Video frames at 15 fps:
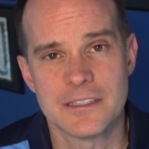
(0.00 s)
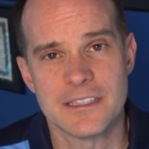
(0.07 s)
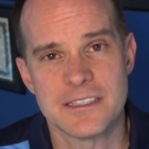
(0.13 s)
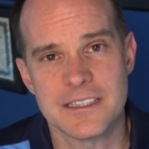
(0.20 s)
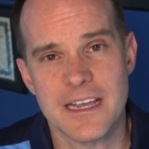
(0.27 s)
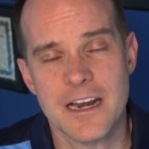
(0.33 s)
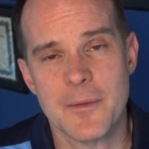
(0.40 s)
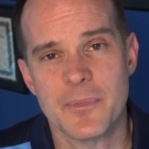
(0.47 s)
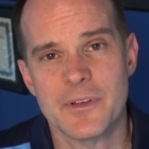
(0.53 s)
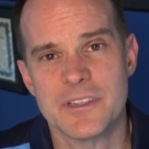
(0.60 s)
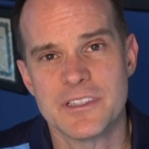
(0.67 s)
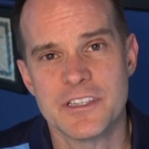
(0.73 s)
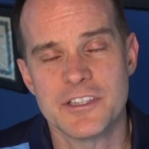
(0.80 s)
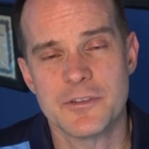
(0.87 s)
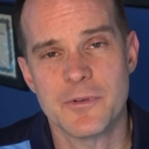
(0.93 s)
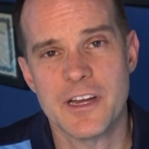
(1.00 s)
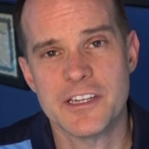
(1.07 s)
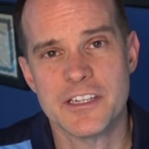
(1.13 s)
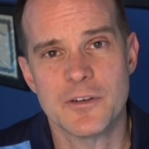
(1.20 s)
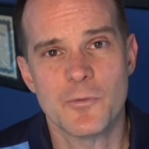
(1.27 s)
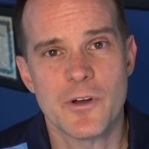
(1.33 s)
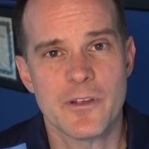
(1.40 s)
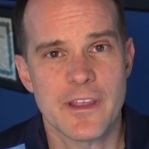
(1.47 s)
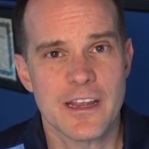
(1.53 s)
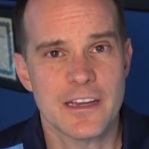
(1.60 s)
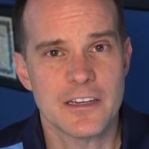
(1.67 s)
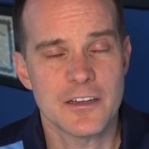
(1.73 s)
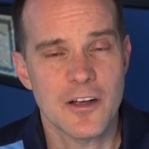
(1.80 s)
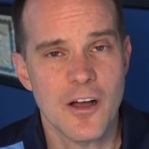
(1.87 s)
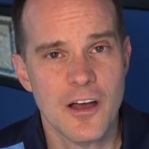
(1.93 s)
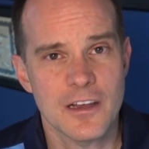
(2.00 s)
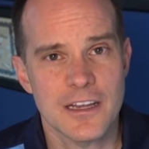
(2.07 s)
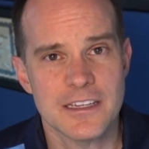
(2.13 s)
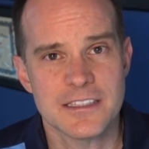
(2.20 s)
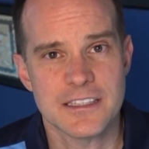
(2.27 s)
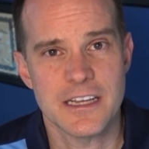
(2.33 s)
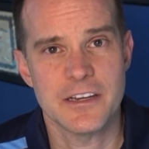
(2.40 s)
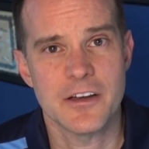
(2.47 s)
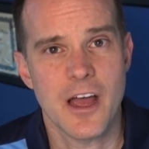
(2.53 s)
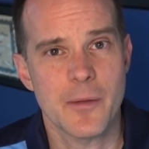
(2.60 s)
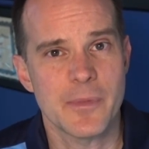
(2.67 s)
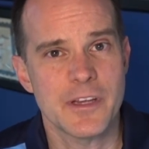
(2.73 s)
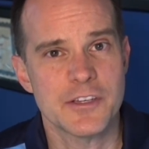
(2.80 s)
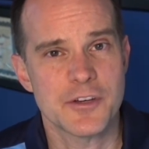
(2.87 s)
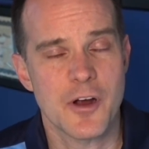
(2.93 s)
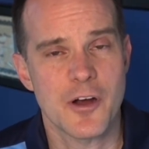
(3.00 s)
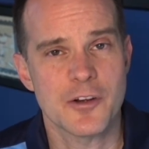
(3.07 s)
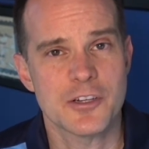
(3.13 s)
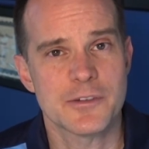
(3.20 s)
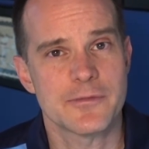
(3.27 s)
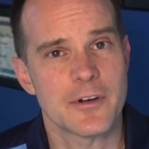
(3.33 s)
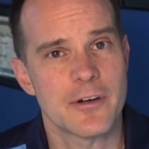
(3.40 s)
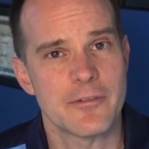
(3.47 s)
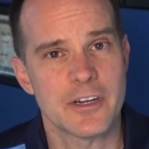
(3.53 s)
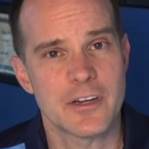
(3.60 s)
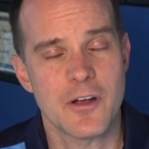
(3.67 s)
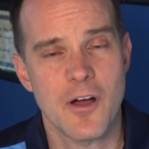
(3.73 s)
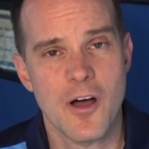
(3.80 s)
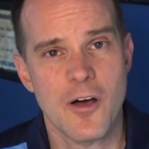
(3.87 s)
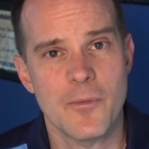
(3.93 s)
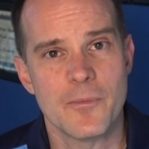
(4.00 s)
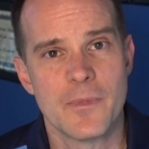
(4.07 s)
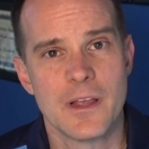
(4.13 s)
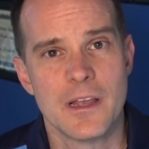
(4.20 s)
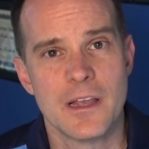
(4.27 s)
to set up a situation where they can call us and not be charged for every call.